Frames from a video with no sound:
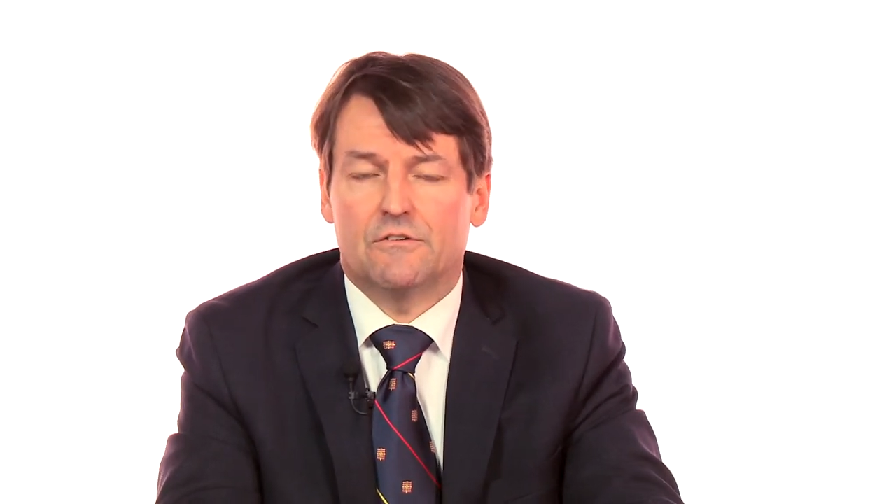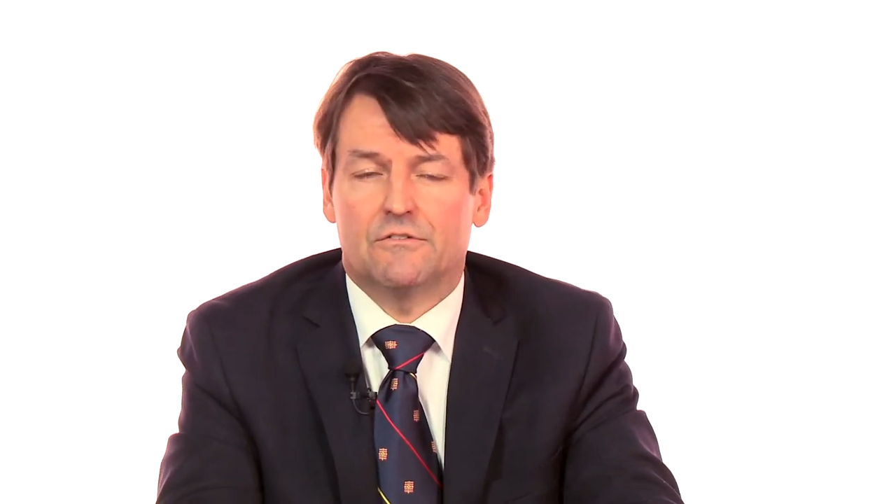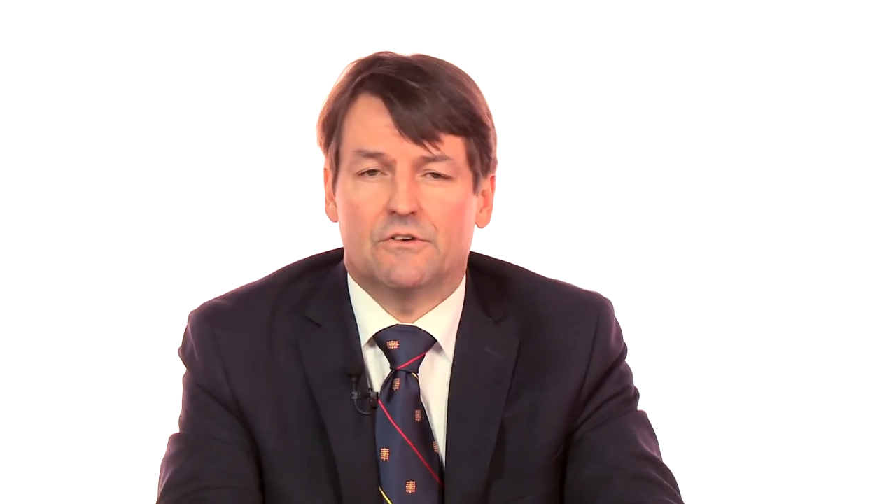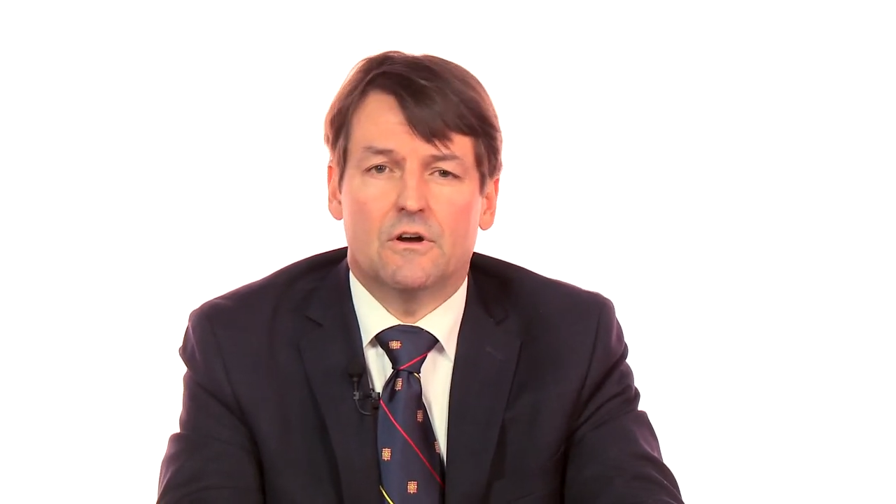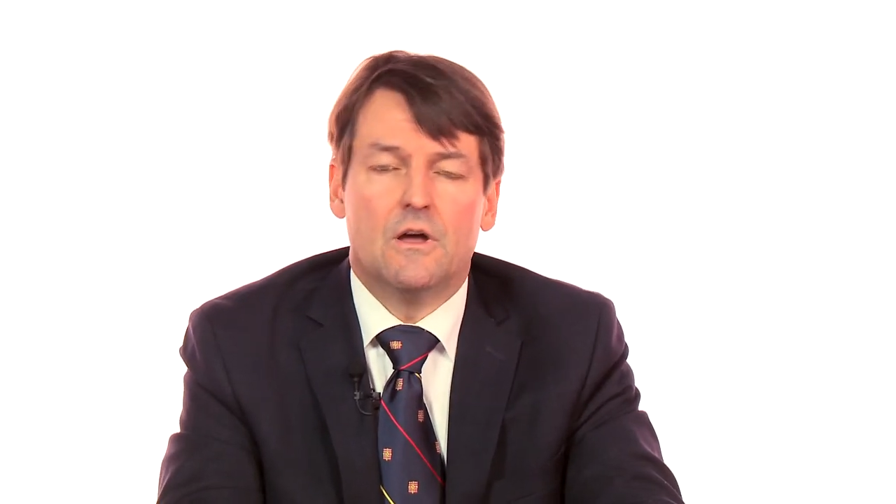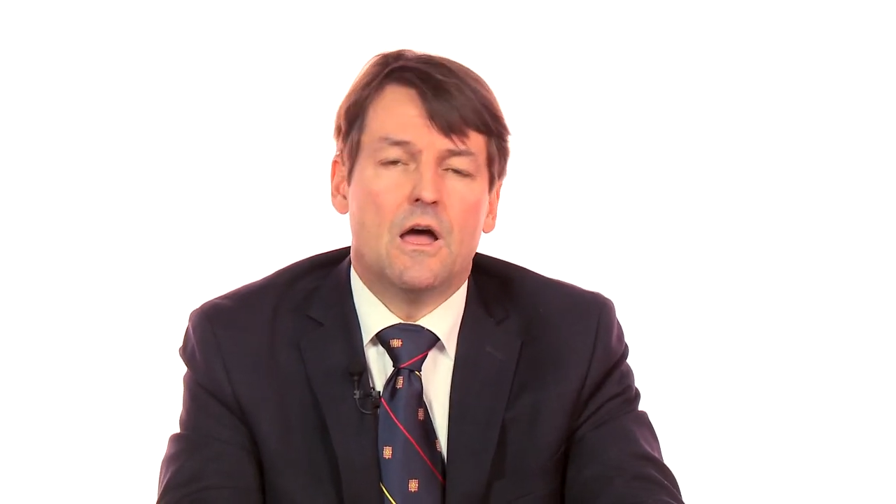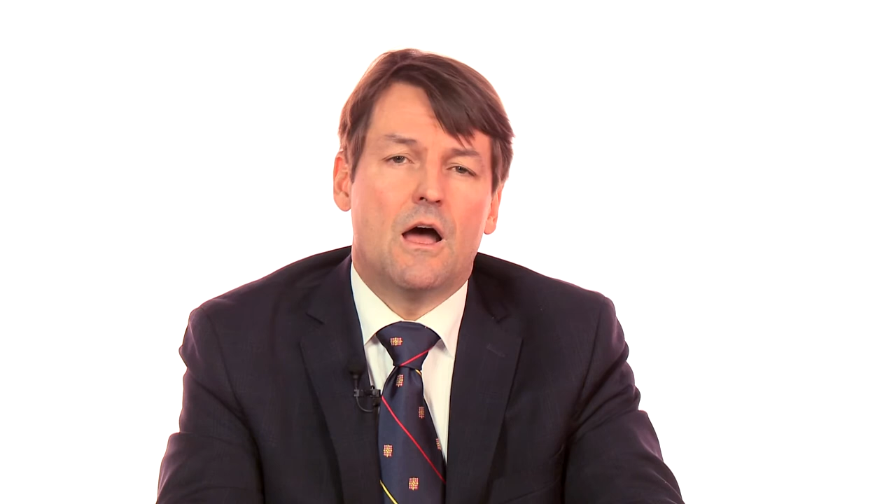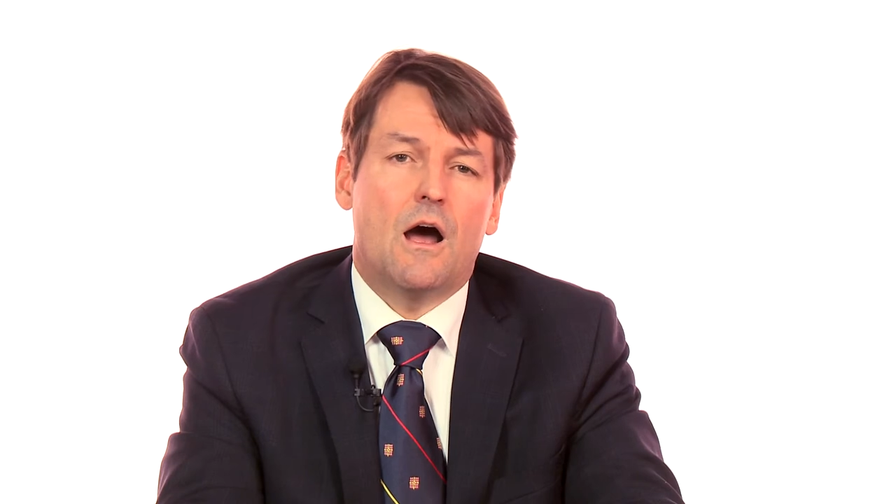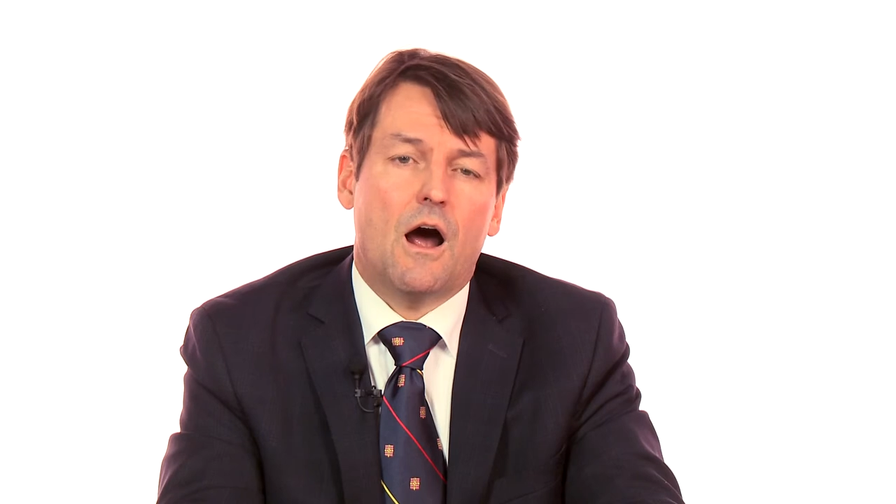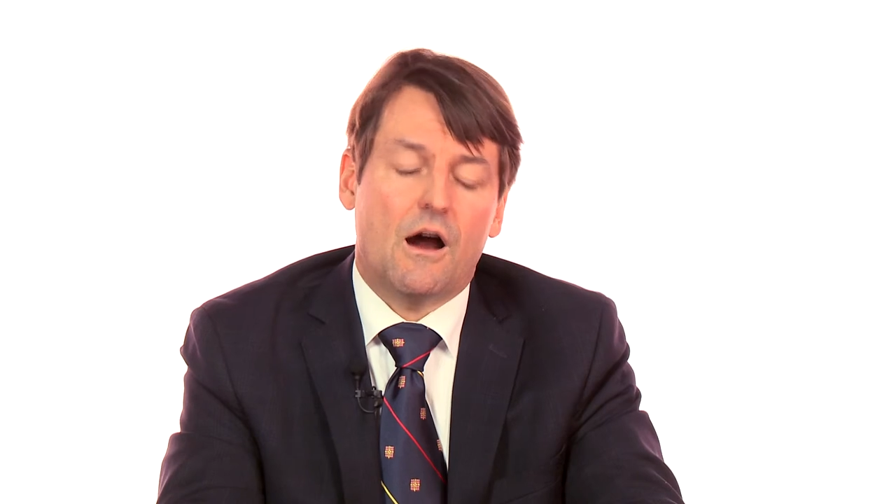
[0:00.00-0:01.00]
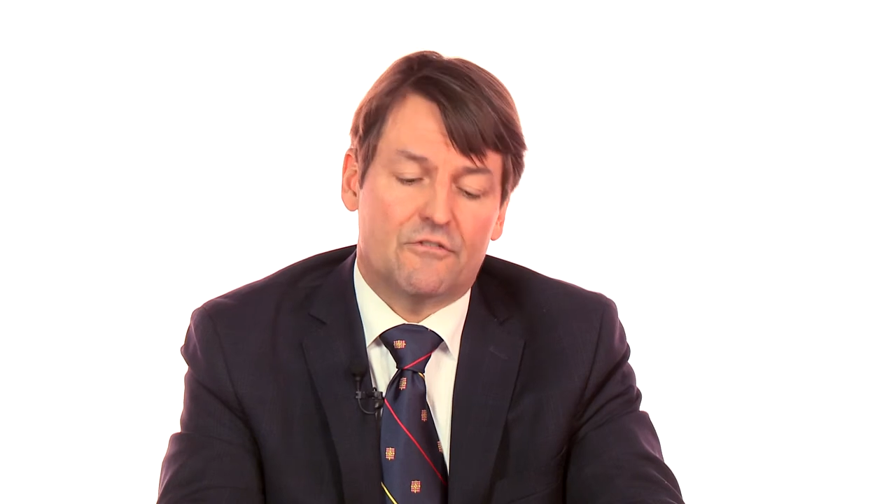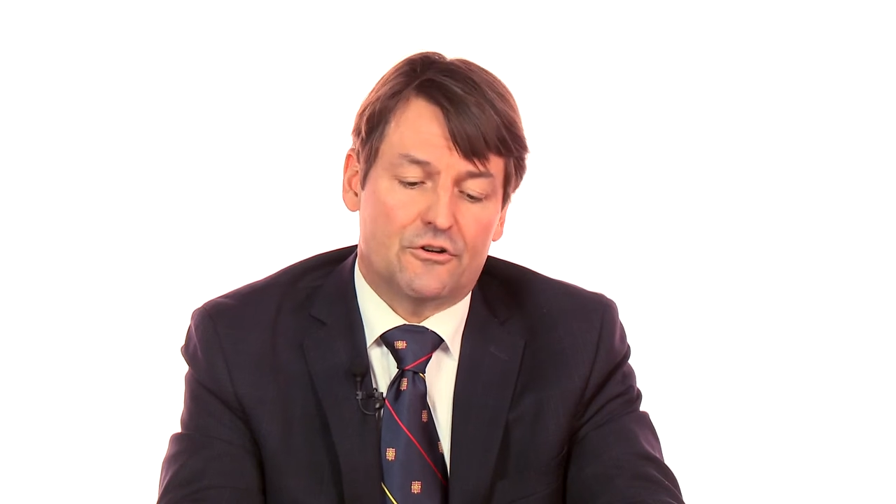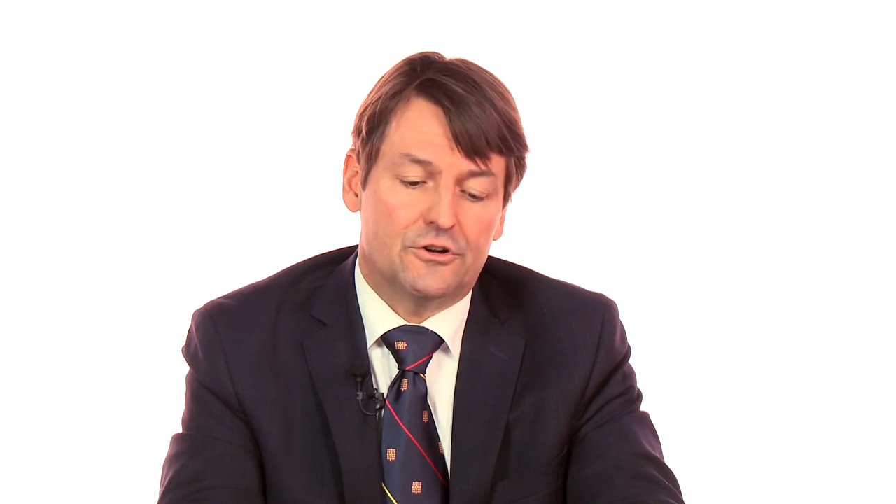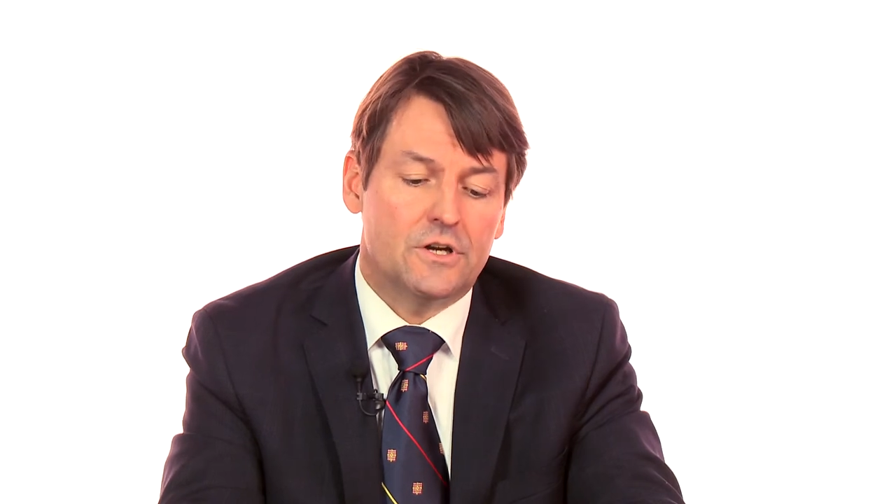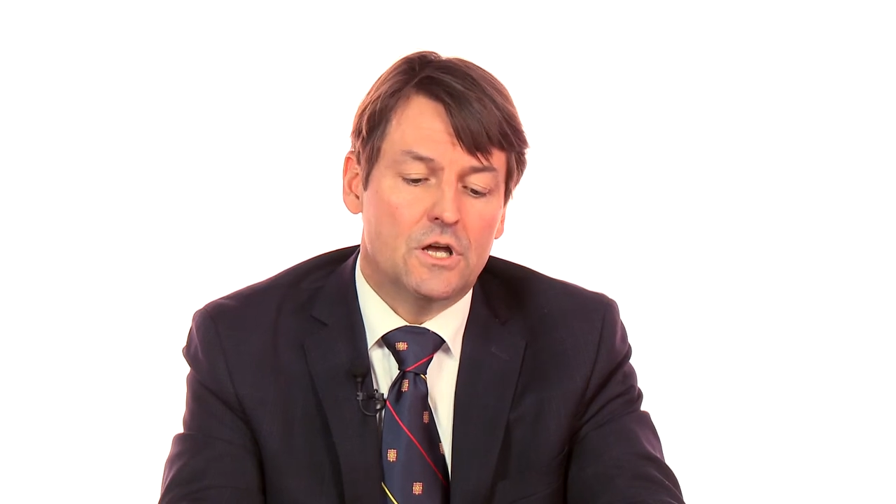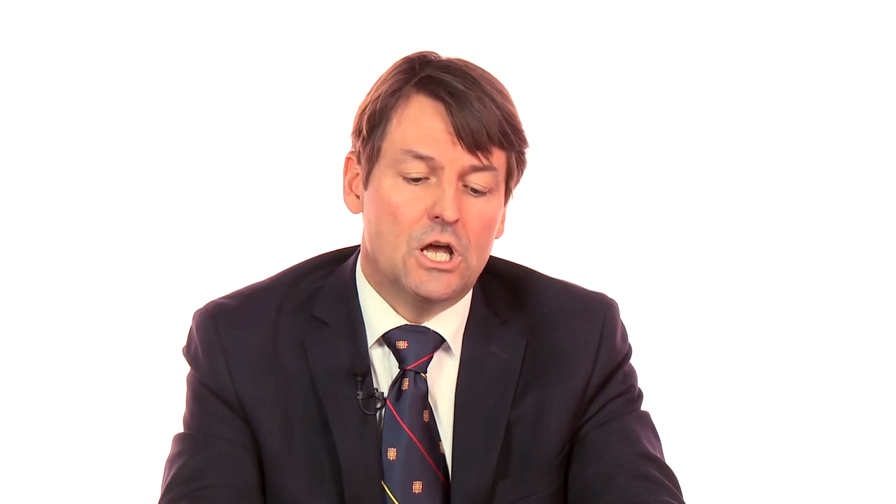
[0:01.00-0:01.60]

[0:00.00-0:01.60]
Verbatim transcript: of uh, Harvard,